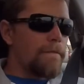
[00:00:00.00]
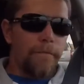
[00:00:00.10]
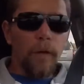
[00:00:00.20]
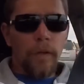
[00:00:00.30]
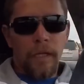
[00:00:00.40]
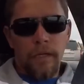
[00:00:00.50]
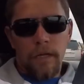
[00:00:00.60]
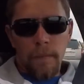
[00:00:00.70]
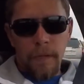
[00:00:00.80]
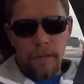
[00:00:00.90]
Fueling could
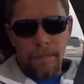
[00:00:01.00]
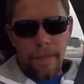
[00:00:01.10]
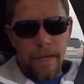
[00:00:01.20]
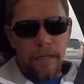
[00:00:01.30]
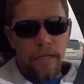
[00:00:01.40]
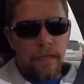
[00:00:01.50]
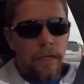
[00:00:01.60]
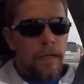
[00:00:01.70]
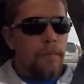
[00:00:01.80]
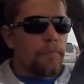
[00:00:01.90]
come into play,
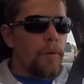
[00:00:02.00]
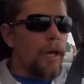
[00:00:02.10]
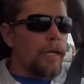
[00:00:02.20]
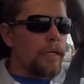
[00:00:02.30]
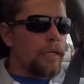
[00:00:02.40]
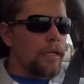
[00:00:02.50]
but